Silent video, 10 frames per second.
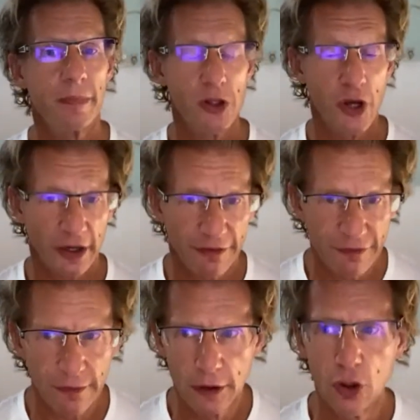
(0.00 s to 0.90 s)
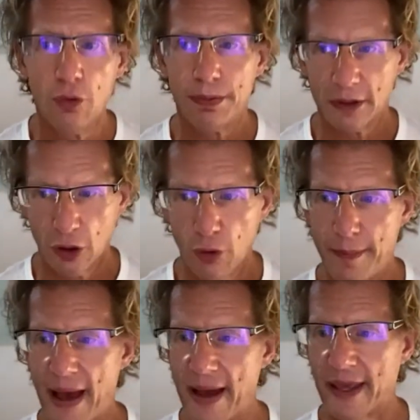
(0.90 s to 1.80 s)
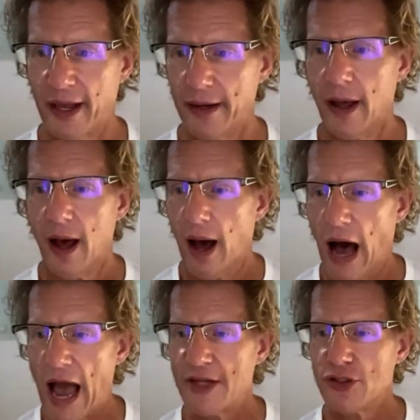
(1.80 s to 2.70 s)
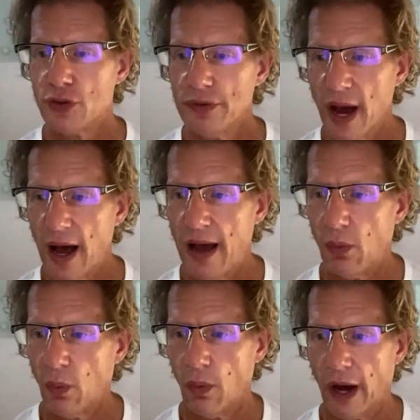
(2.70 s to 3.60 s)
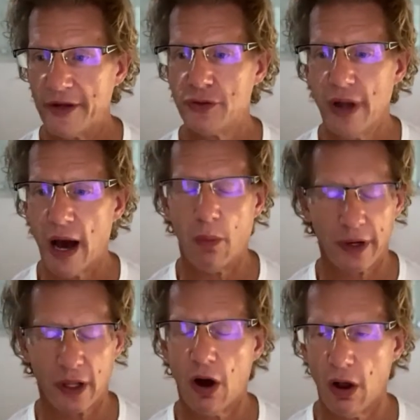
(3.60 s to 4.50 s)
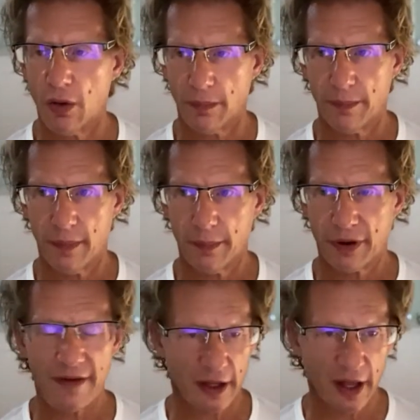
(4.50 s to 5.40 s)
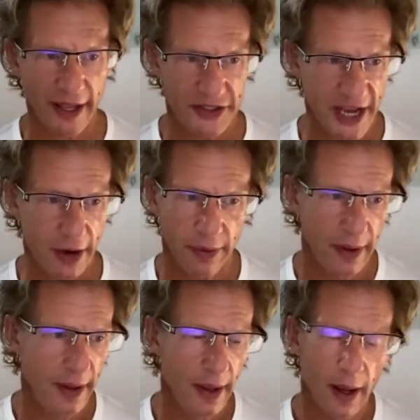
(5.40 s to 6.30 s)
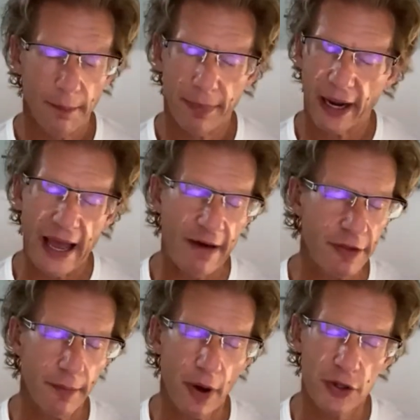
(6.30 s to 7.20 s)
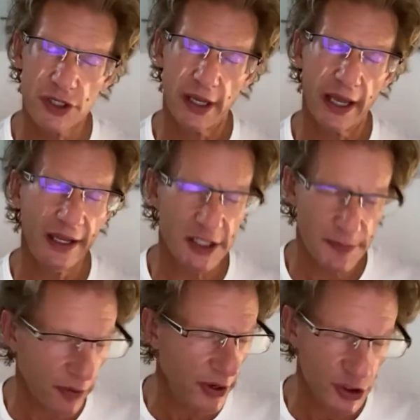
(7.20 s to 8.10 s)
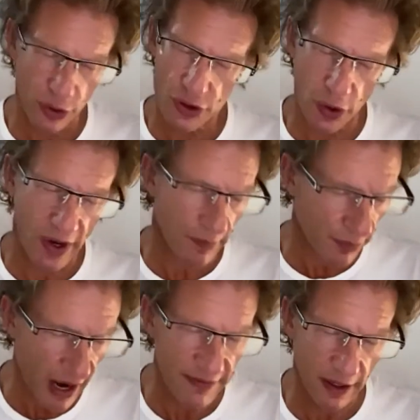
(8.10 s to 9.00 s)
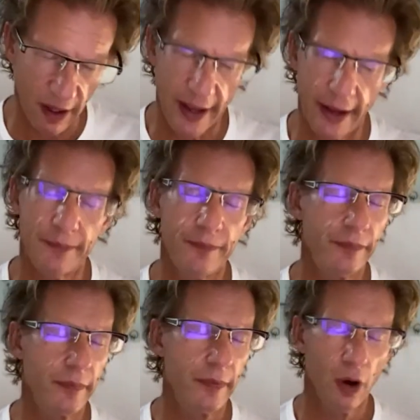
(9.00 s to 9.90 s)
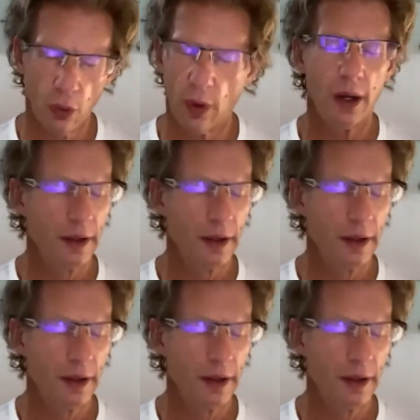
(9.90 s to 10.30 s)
You got to loop it back in. I do not want to call private clients out, but I have the most inspirational story of a private client who,